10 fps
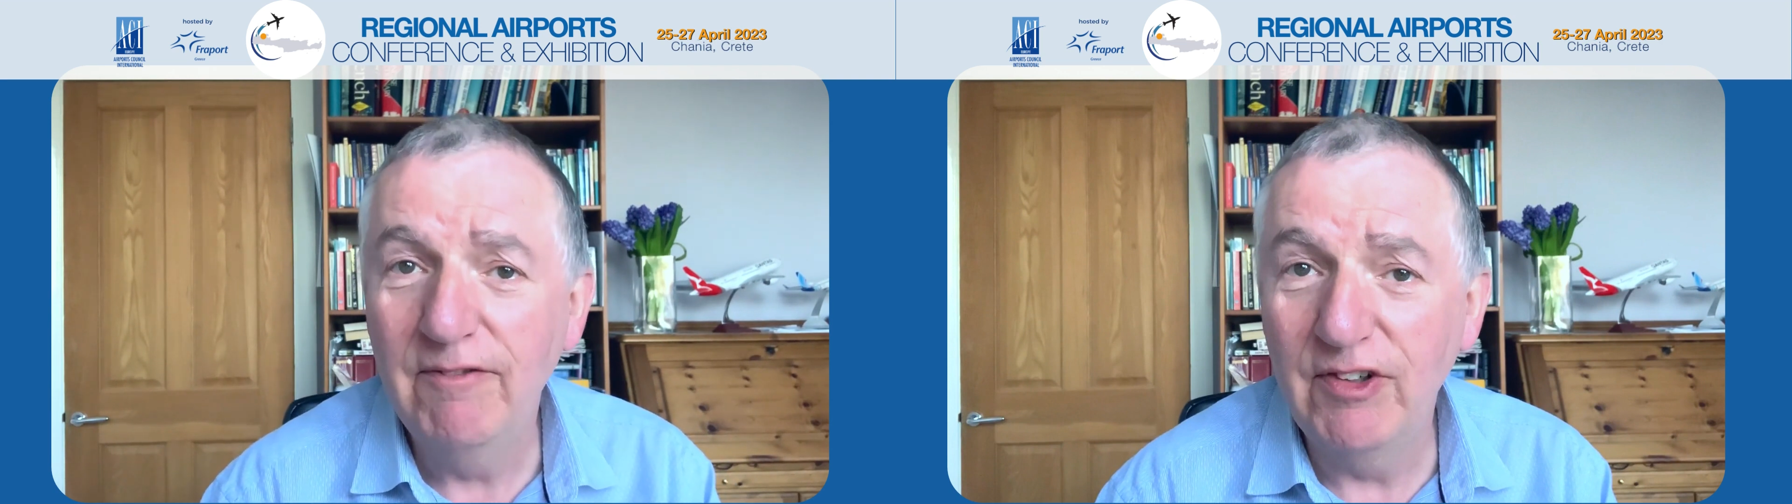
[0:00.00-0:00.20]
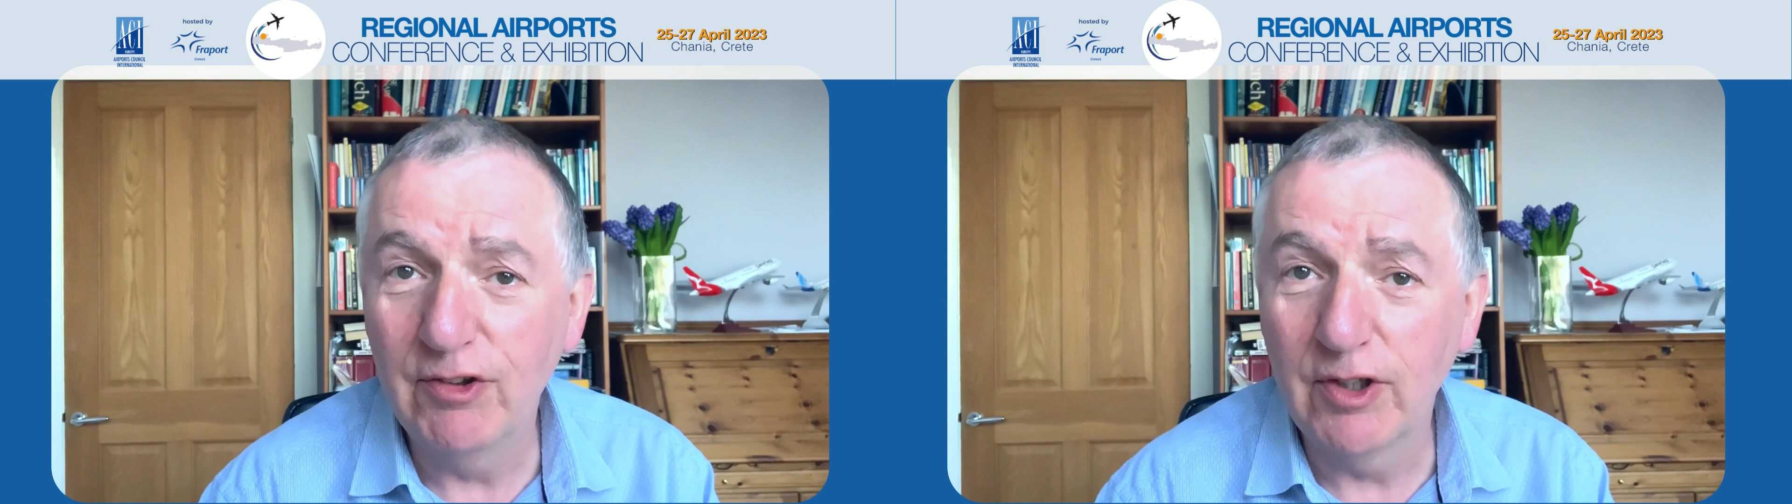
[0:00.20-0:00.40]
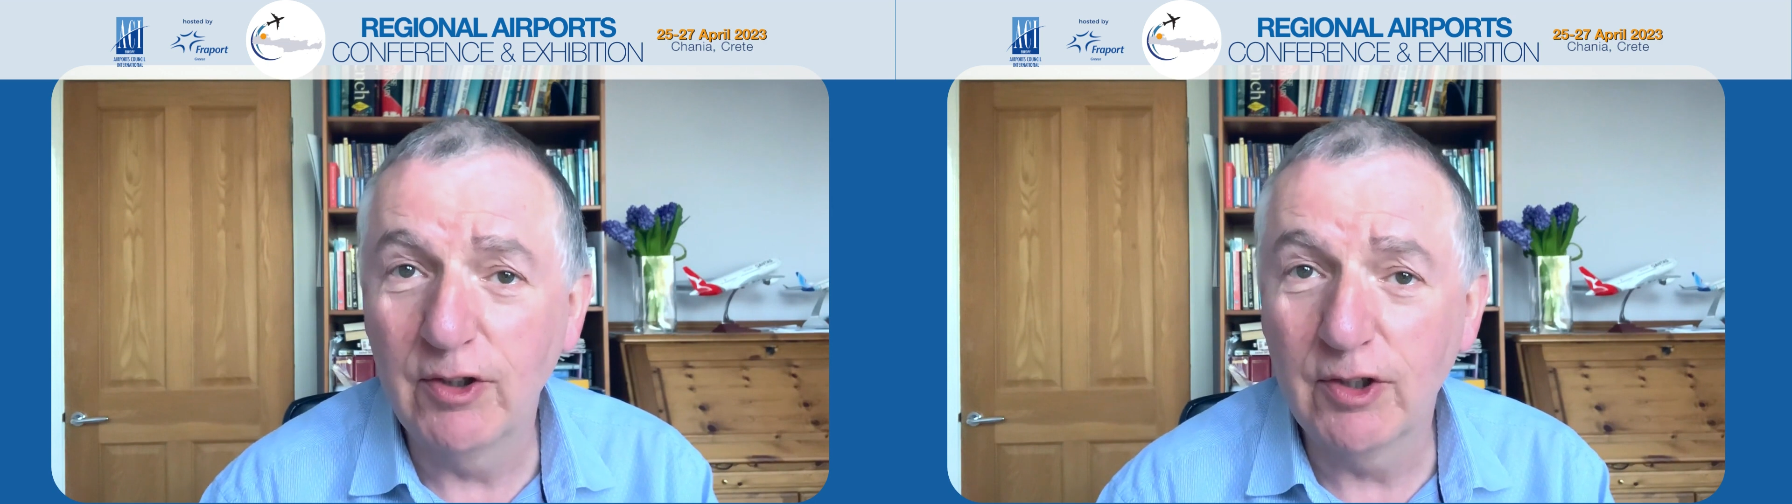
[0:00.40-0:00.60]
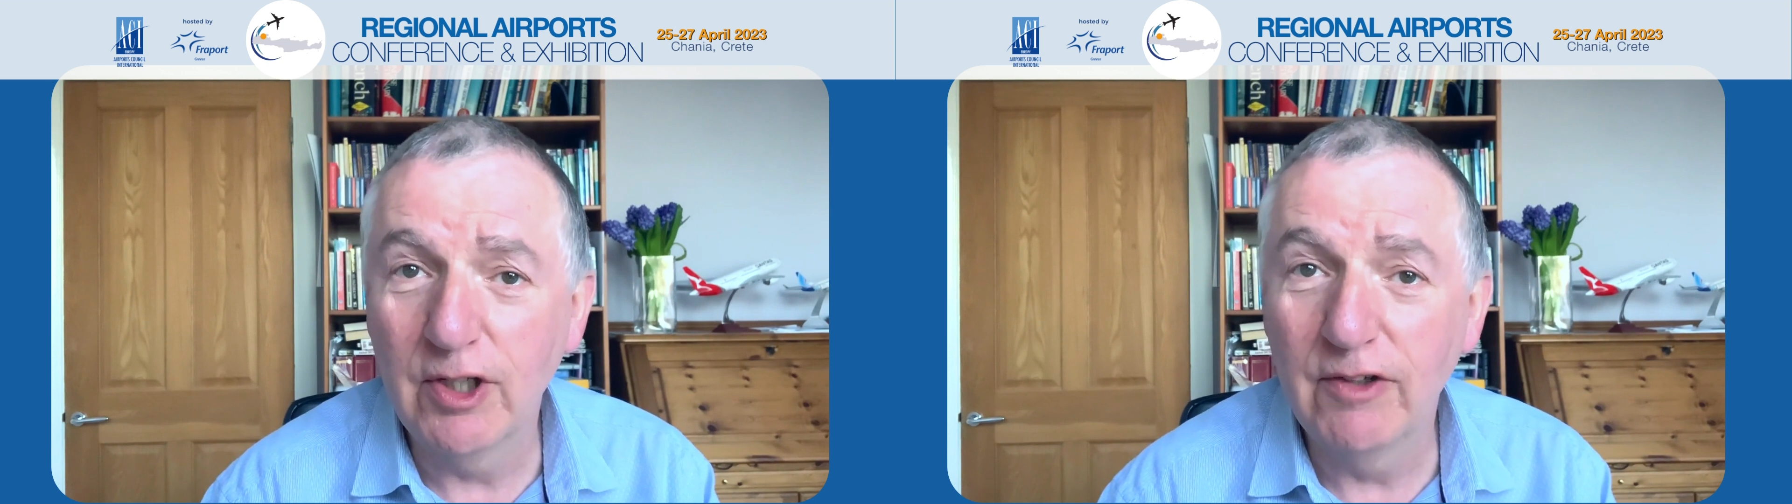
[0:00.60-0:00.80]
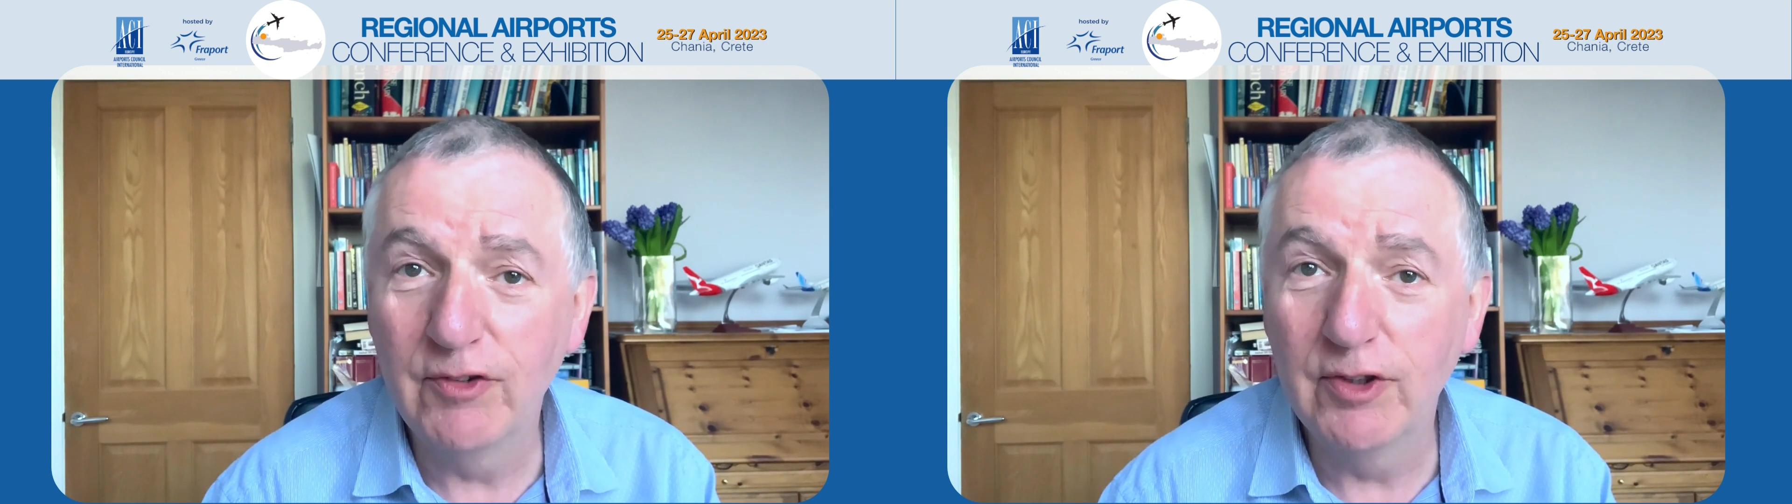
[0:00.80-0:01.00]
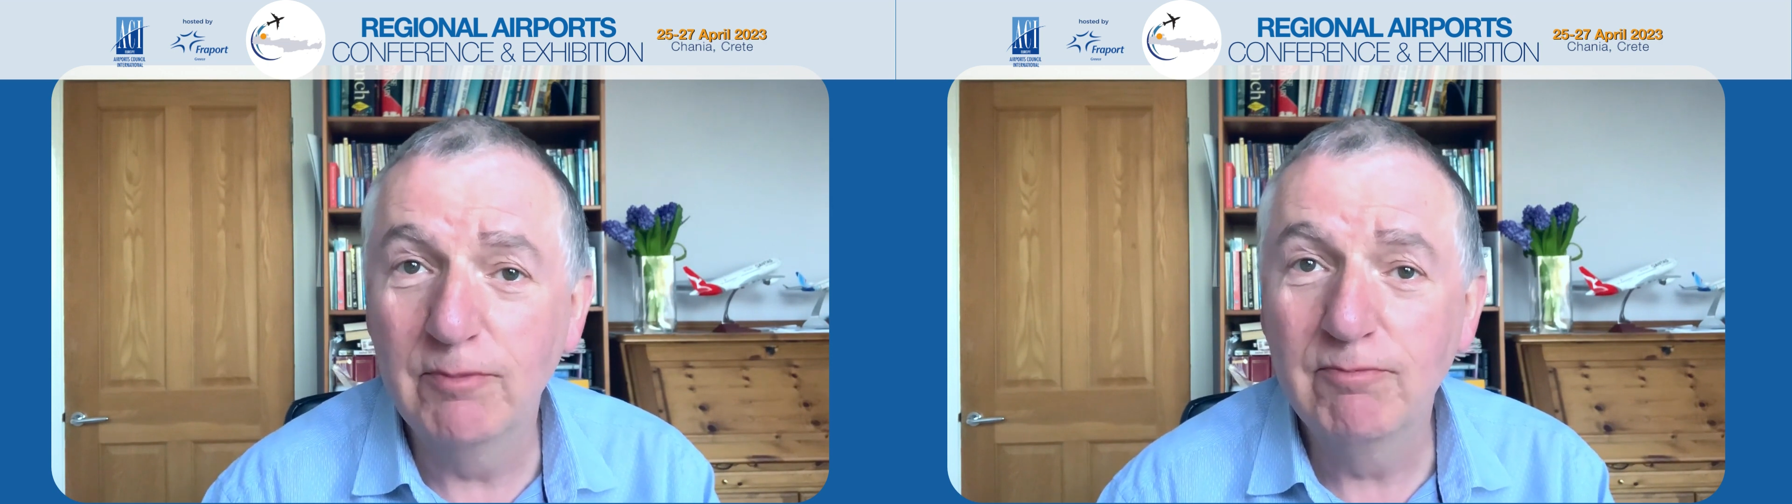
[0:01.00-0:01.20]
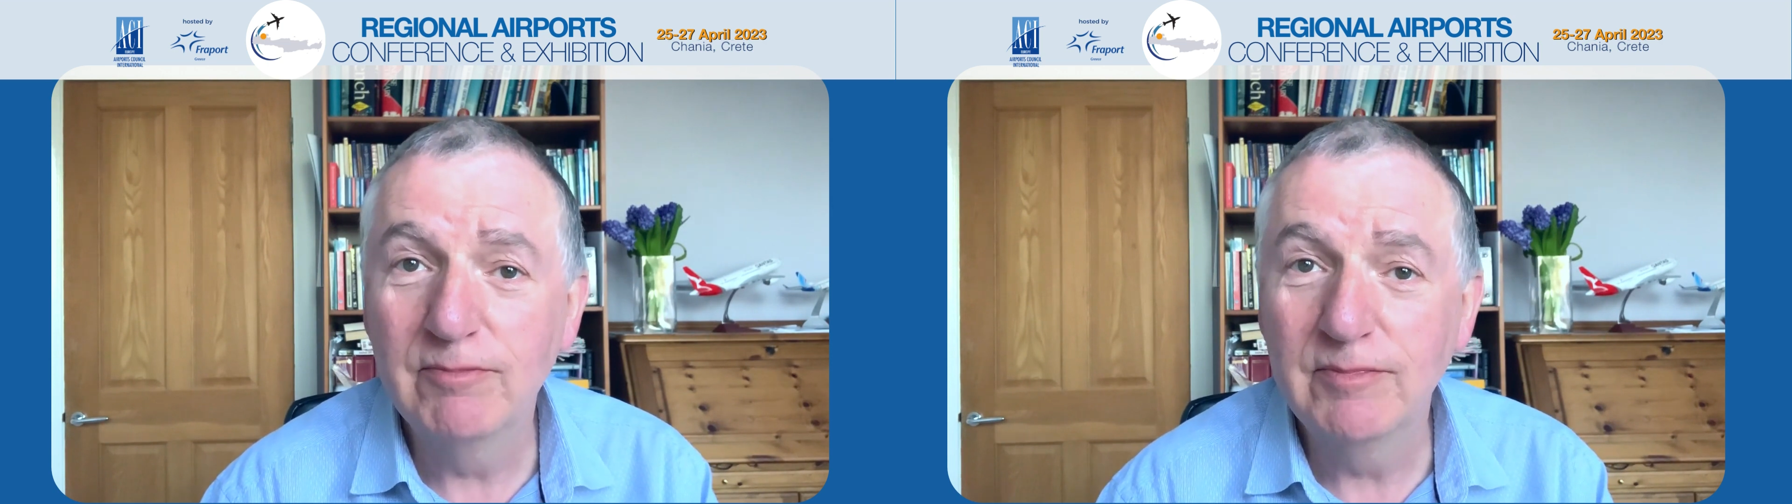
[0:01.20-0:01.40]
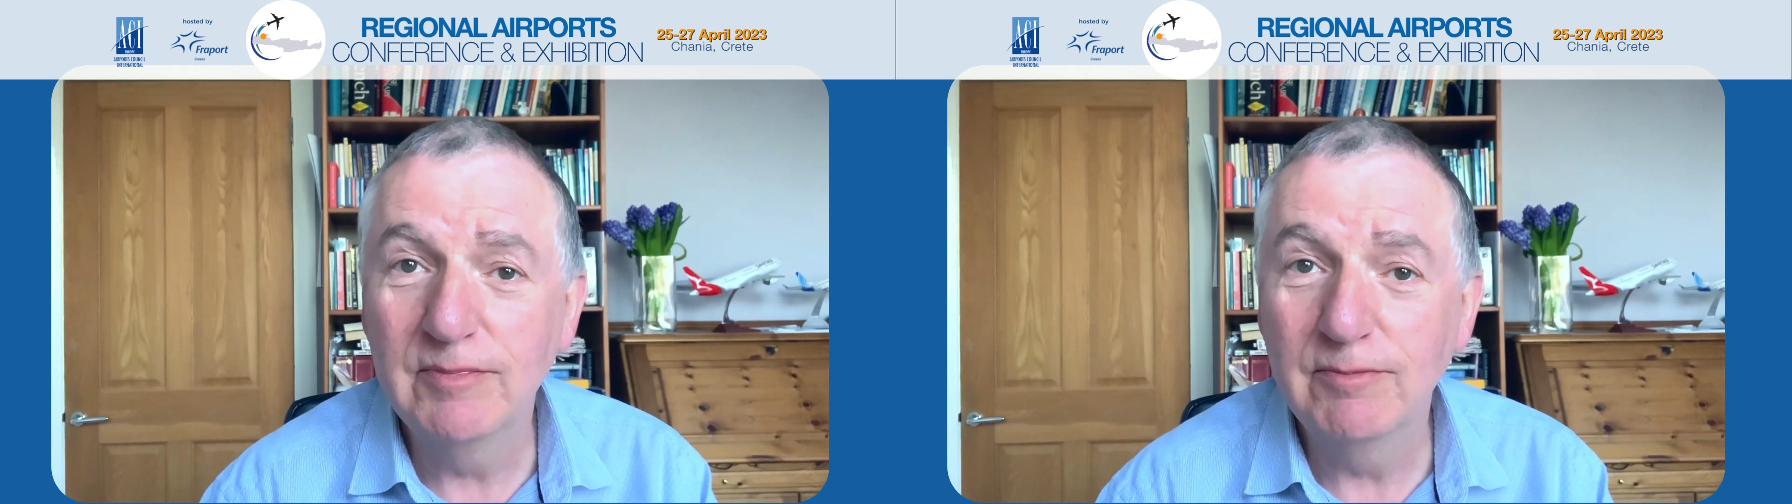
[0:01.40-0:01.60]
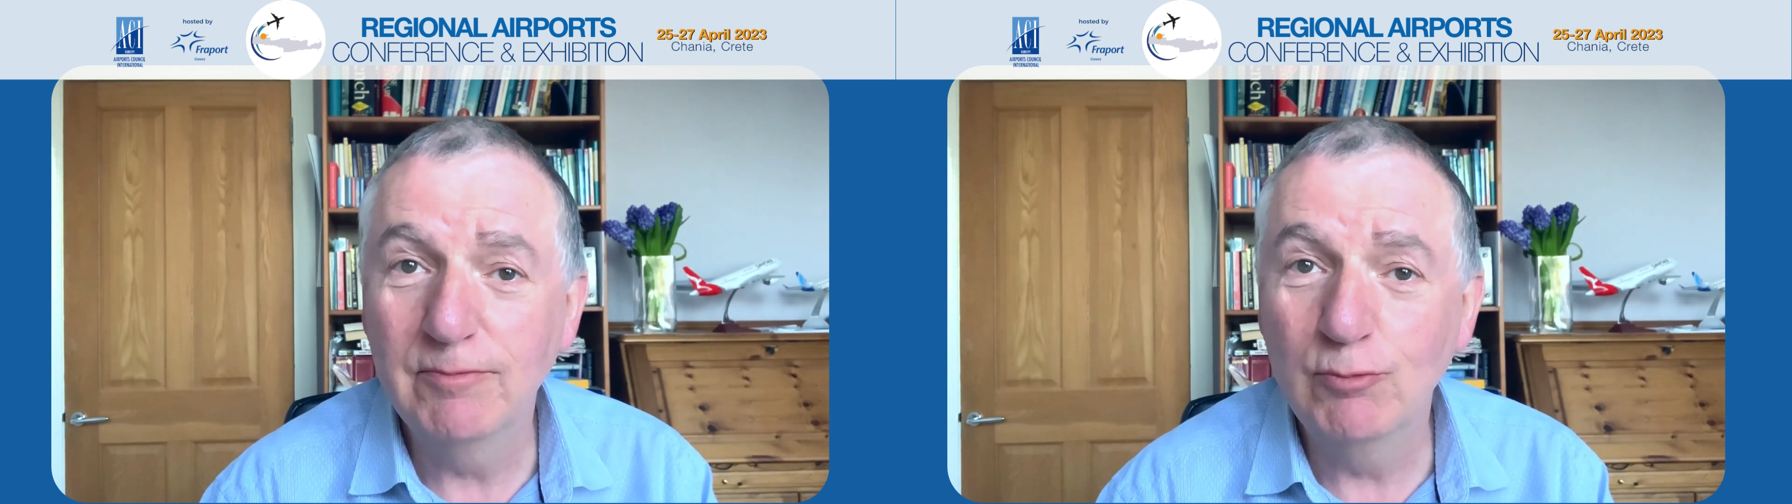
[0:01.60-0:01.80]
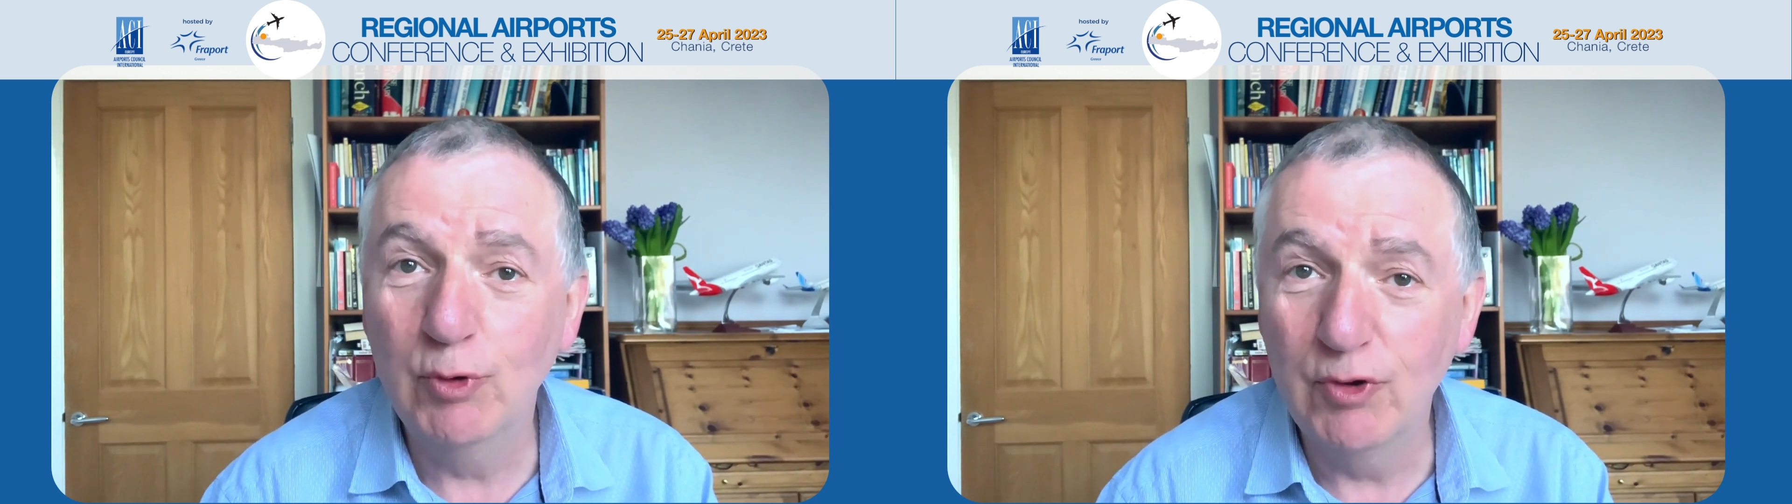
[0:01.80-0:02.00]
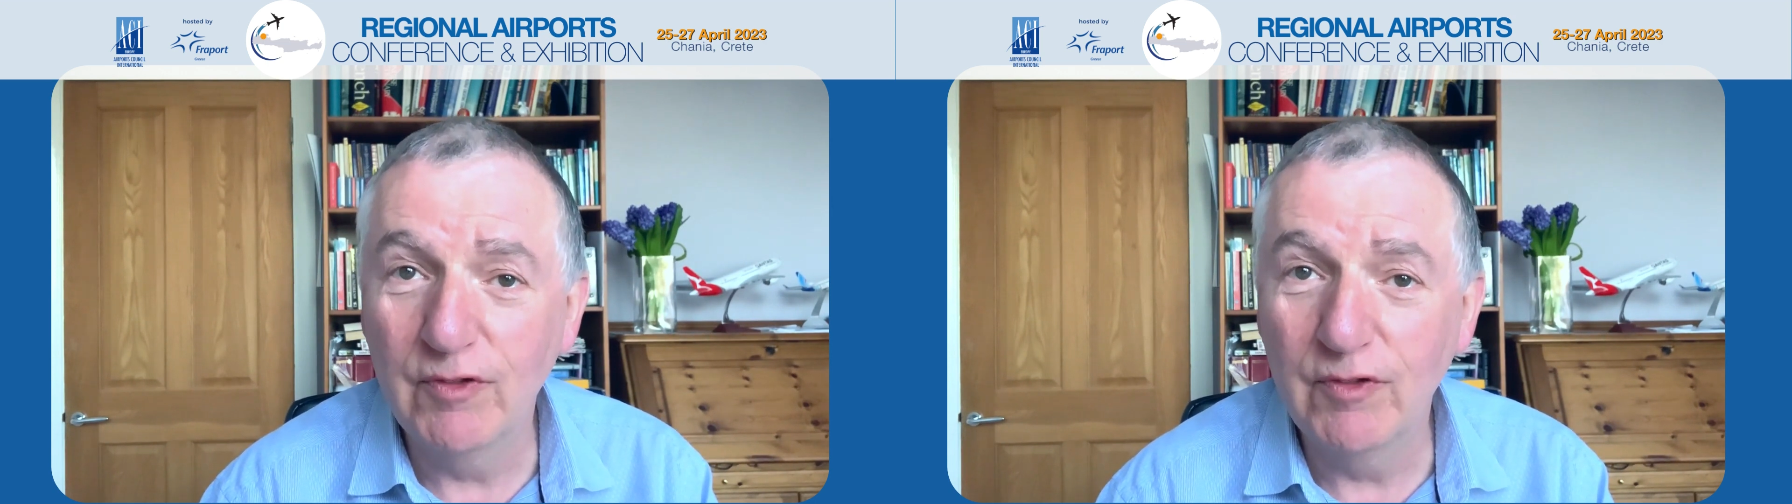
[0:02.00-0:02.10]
These are going to cover route